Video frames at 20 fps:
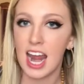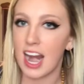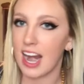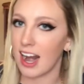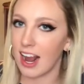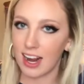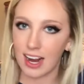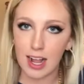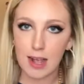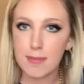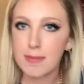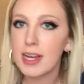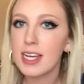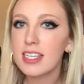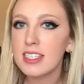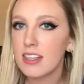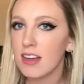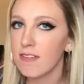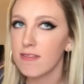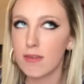And I got
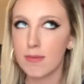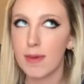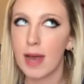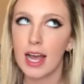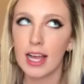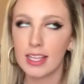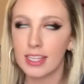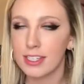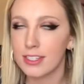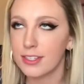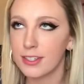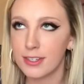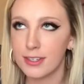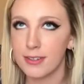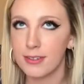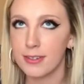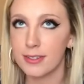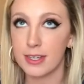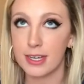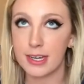myself a palette
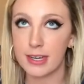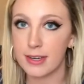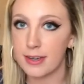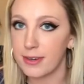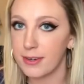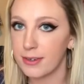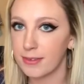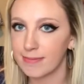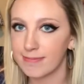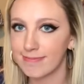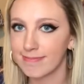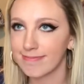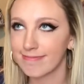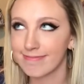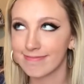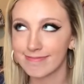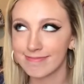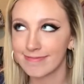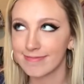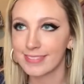too, so, and
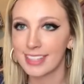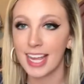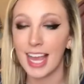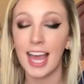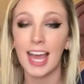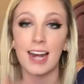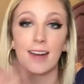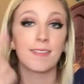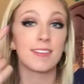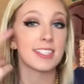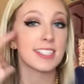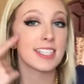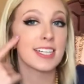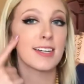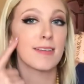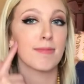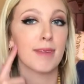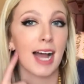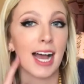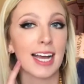I'm using
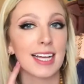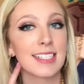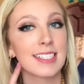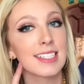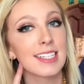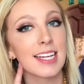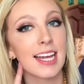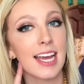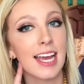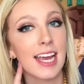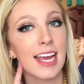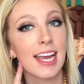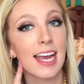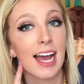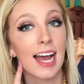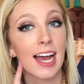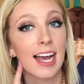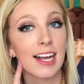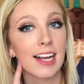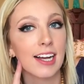it on my eyes today.
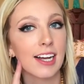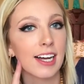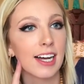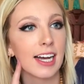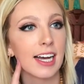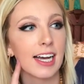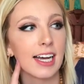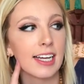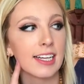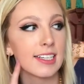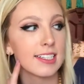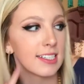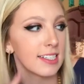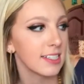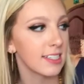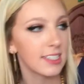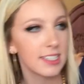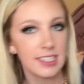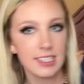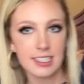I got,
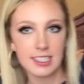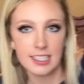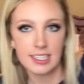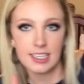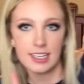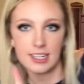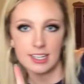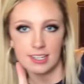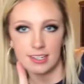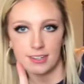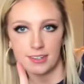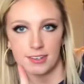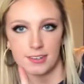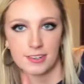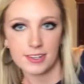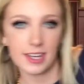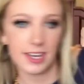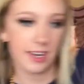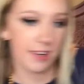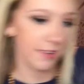hold
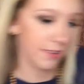on, I